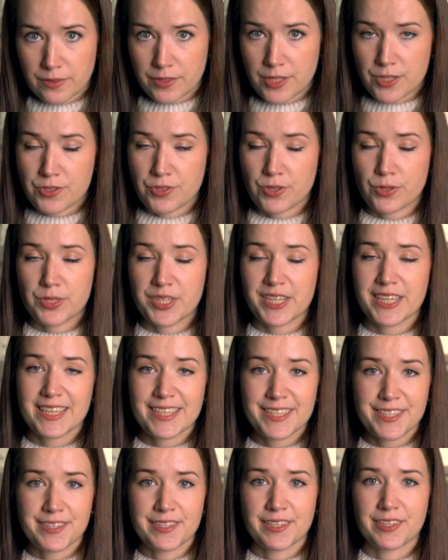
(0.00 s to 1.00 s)
The story
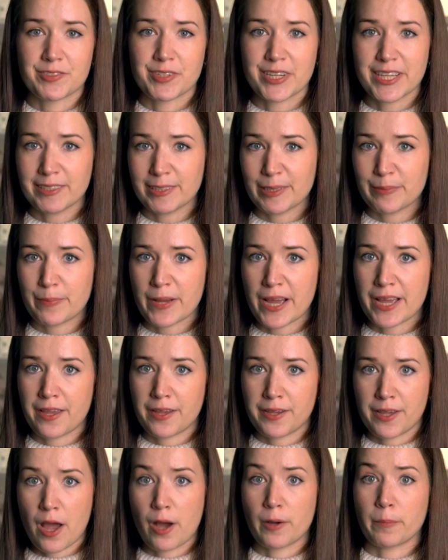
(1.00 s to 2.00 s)
is narrated by
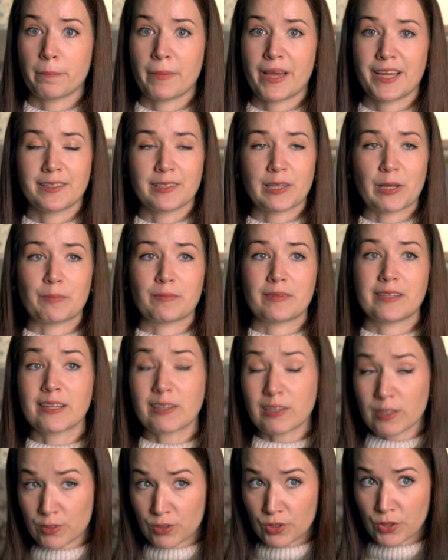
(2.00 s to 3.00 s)
a young man named
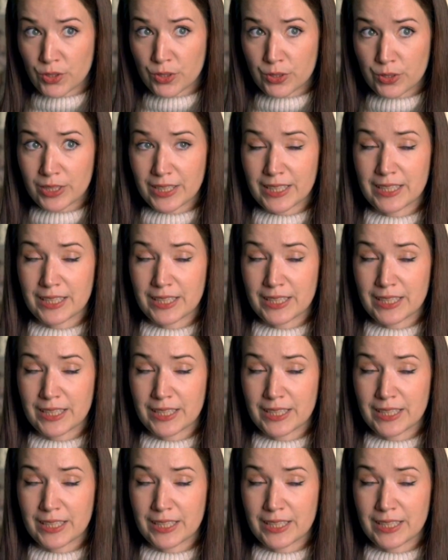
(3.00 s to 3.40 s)
Little Dog